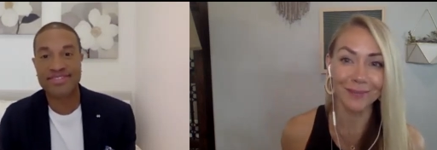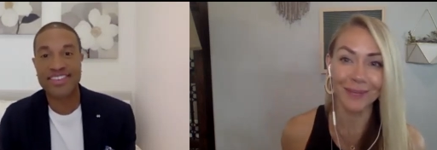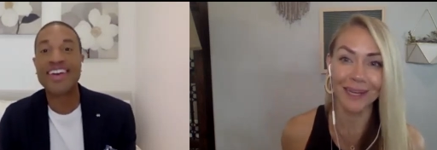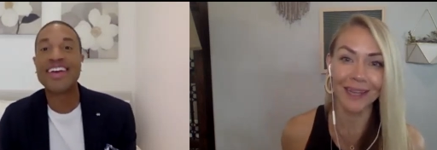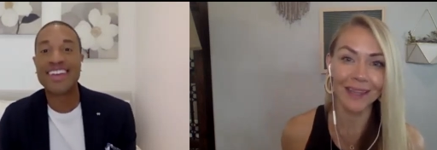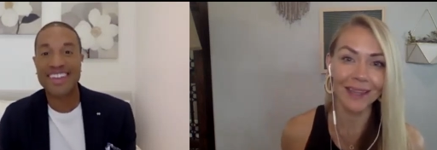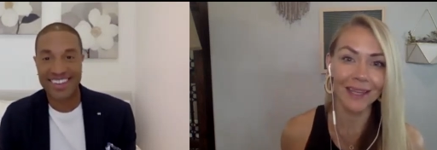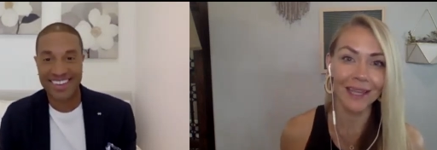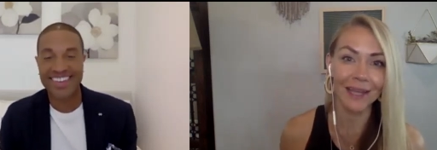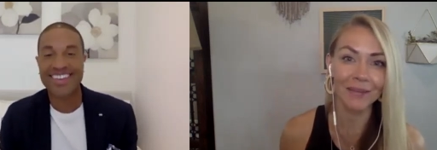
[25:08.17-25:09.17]
Speaker 1: And I think
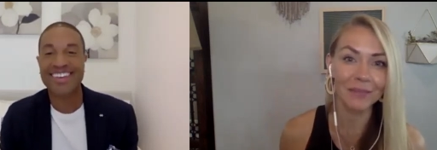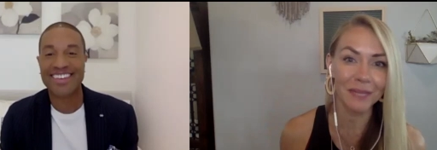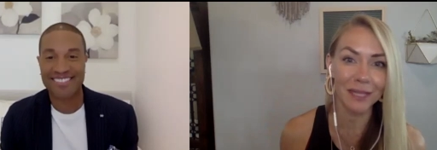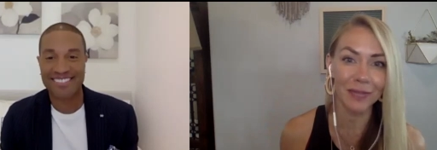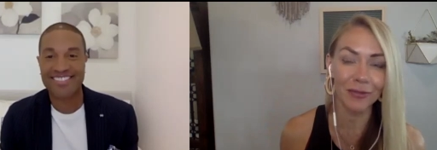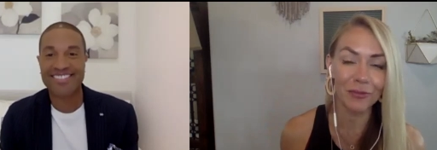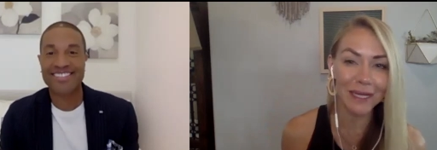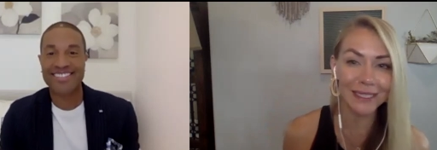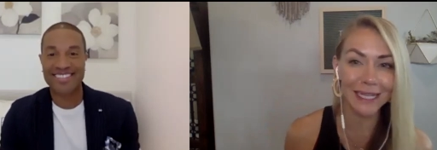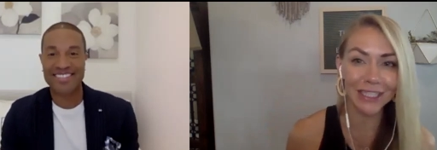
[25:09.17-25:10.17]
that came to me through
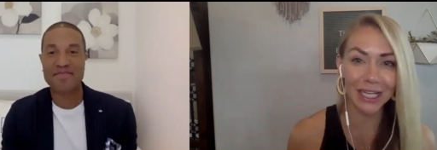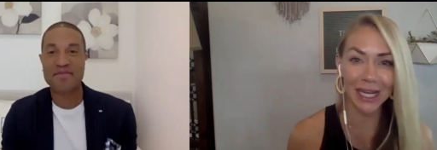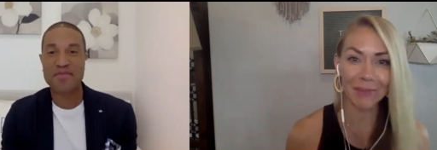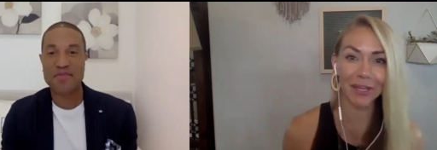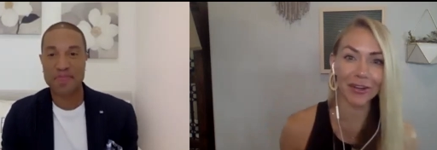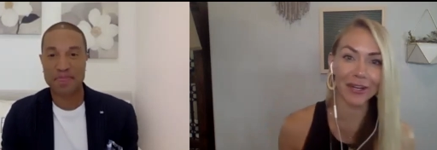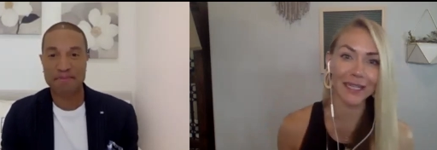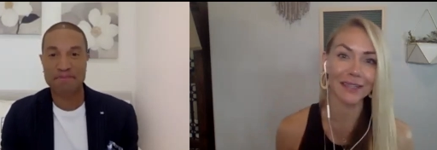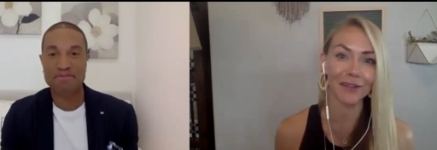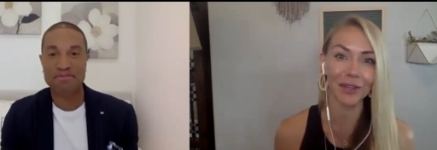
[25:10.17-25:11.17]
meditation. And I'm
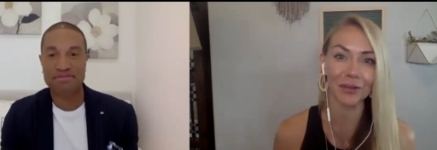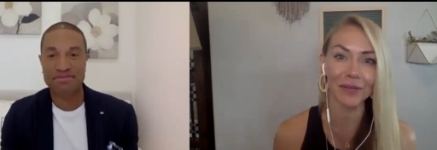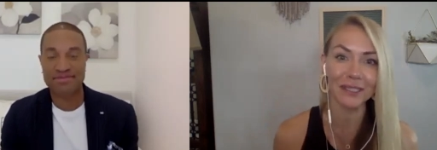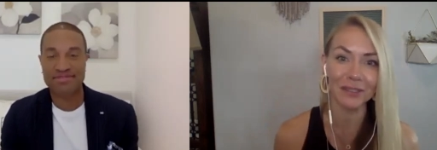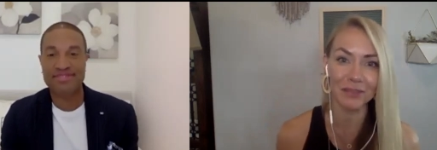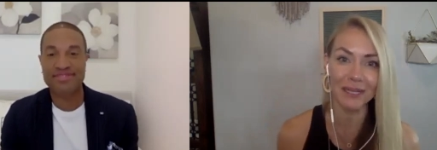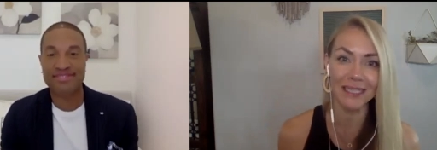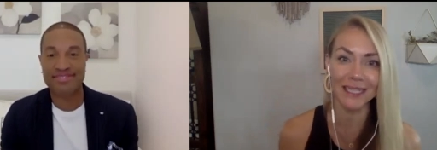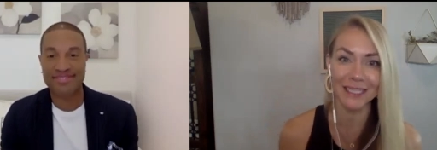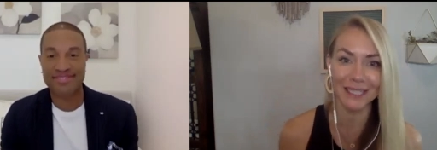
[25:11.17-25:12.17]
curious if in your research,
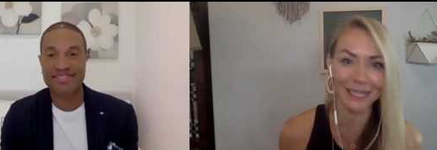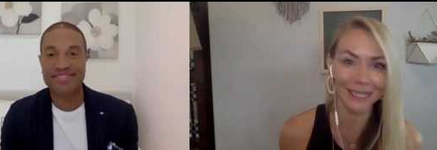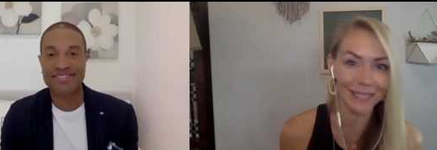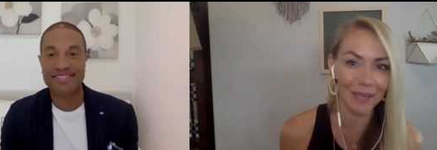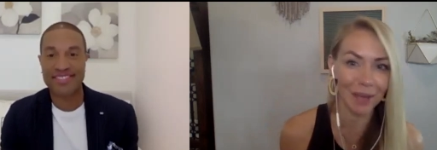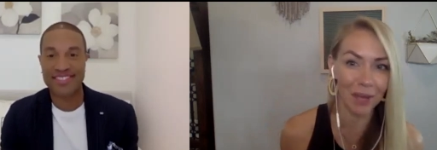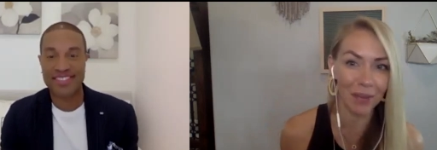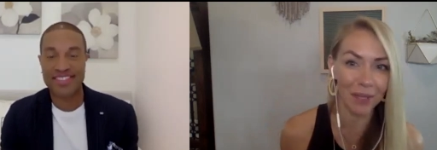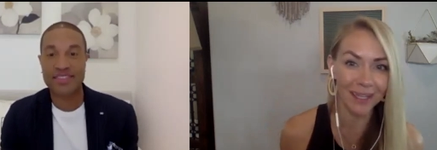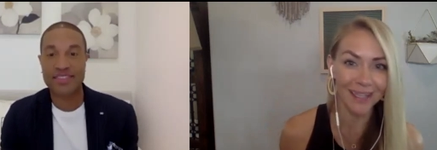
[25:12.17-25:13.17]
meditation has come
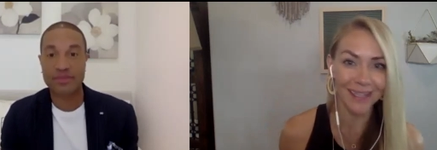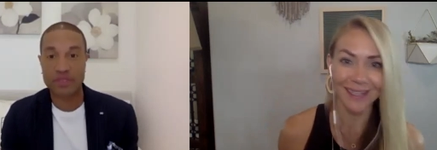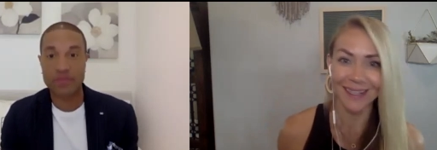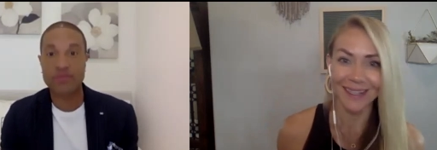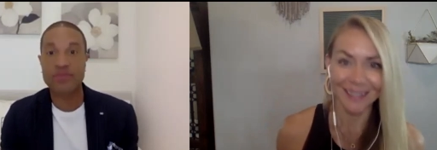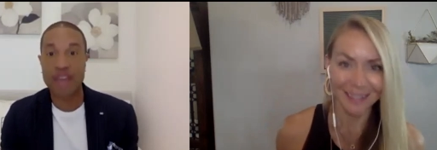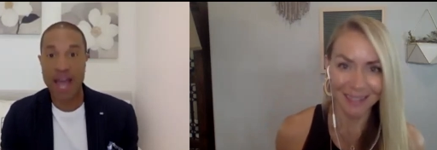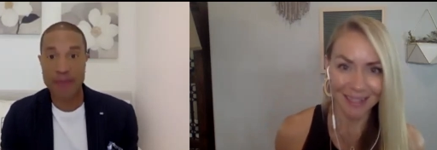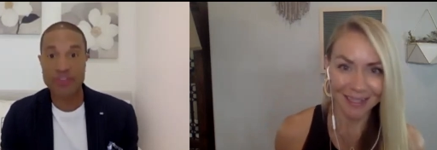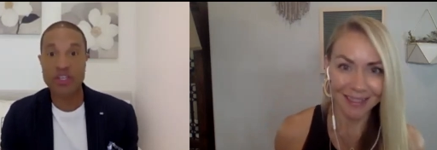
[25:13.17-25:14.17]
up
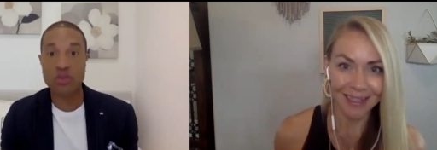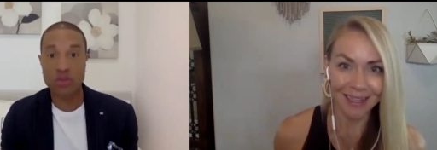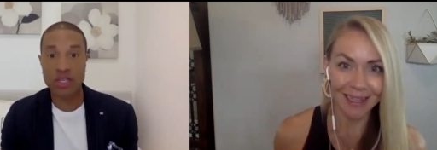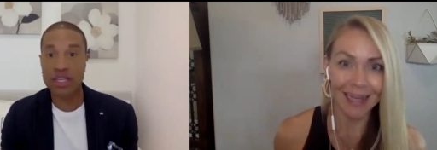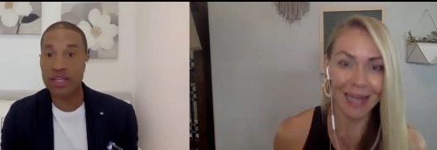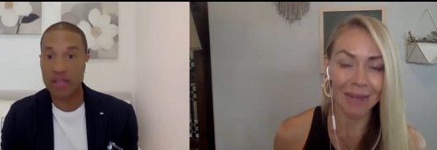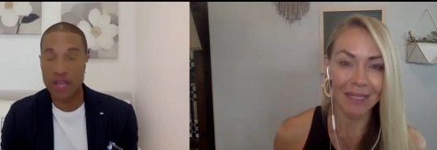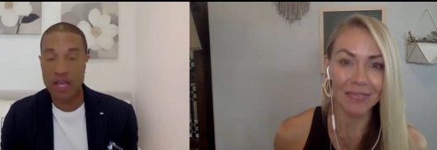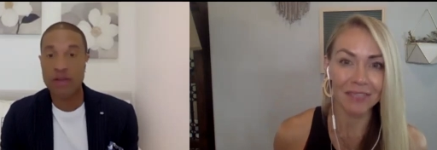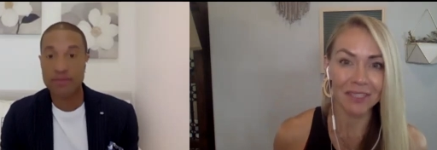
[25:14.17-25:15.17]
Speaker 2: absolutely in, in
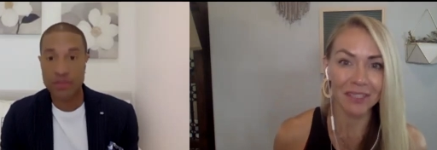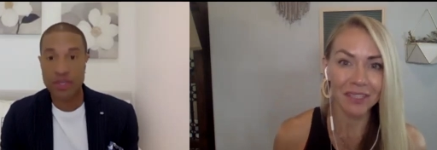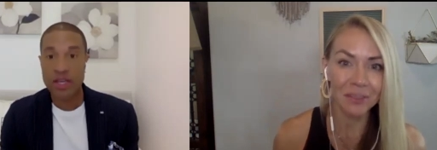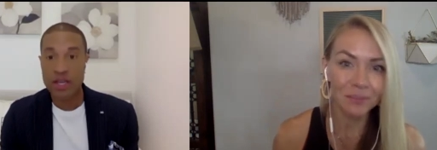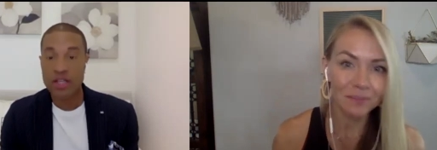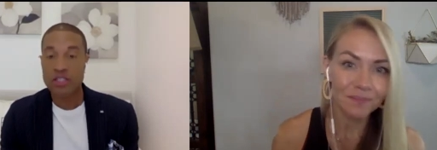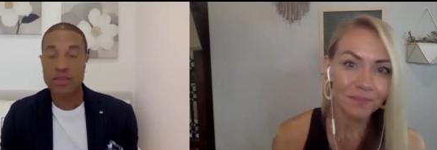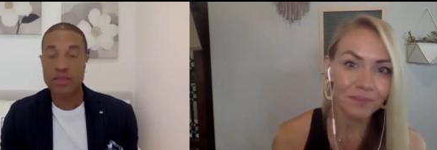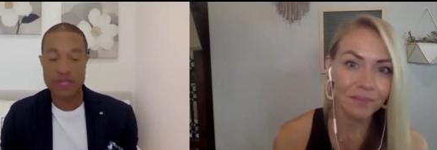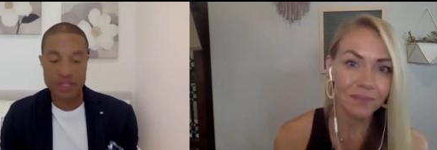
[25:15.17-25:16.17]
happiness research.
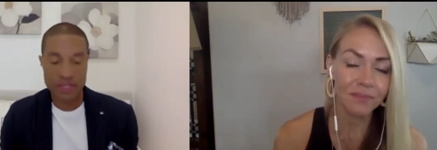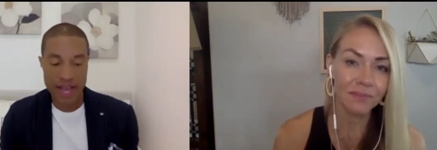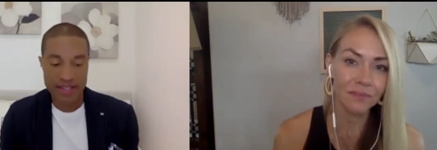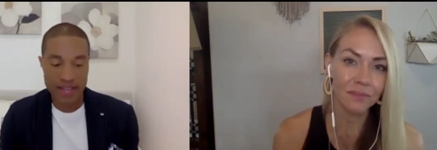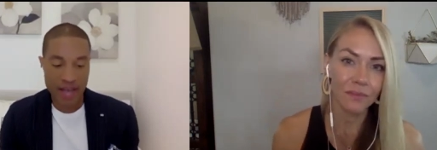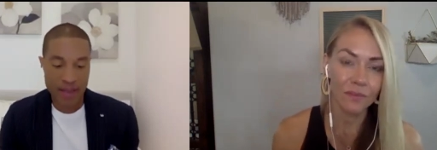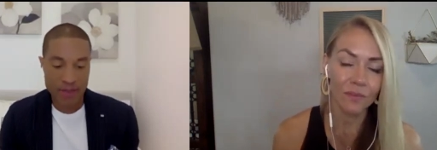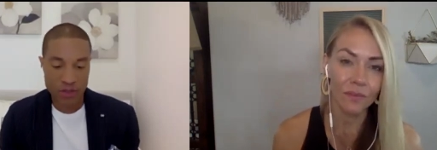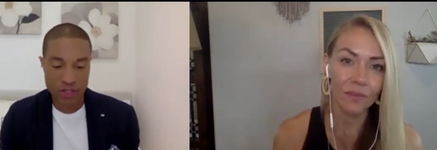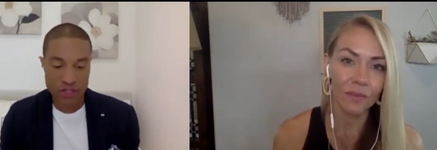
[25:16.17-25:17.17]
Yes,
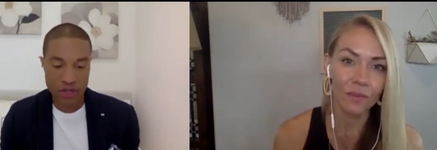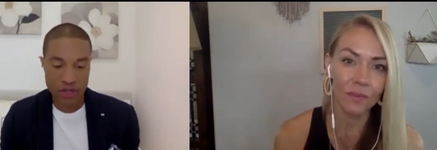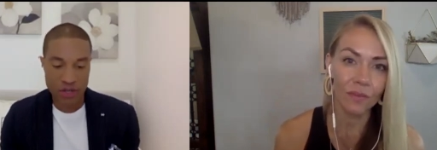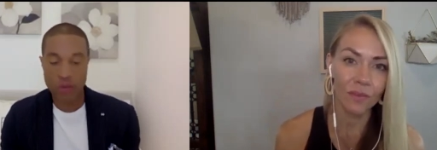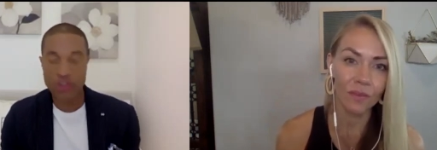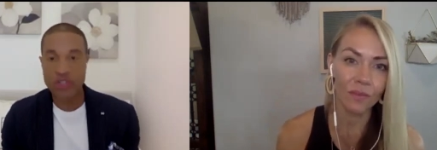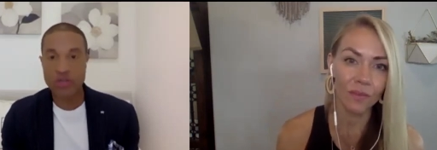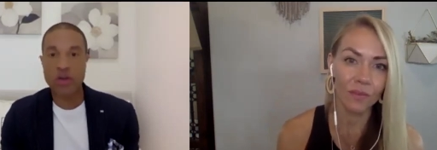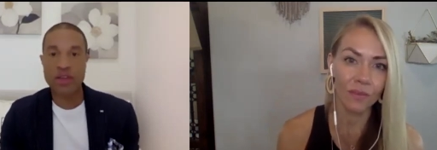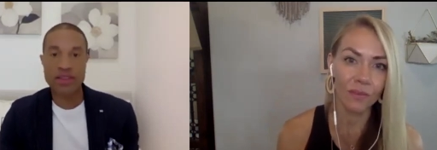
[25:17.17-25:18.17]
absolutely. So, you know, we do
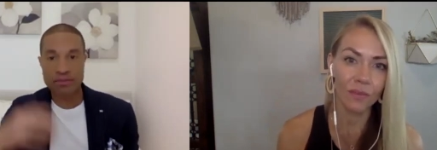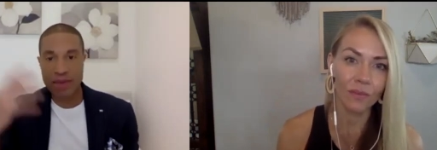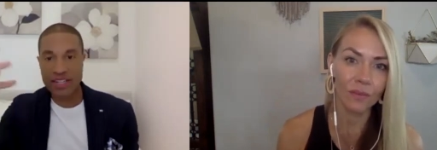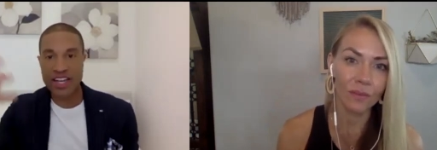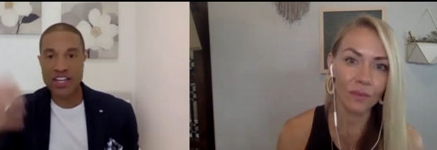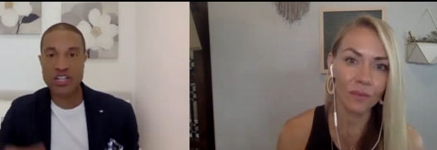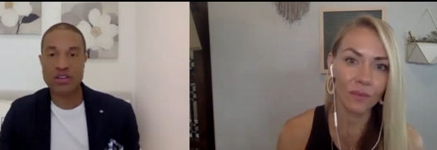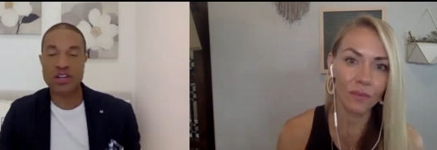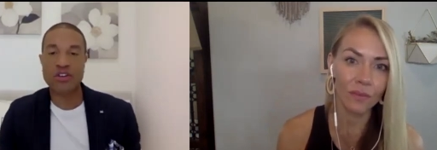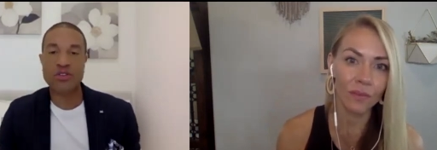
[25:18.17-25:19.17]
know that, that
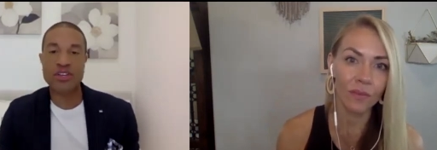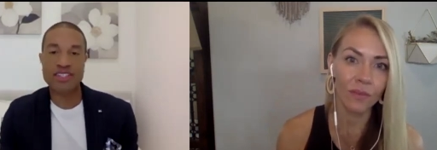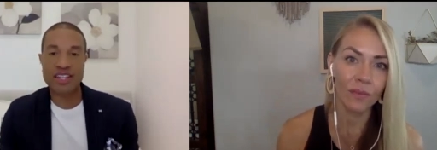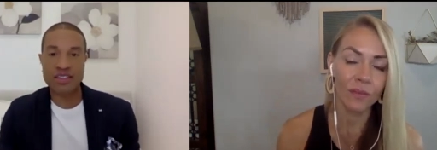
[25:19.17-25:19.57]
meditation increases the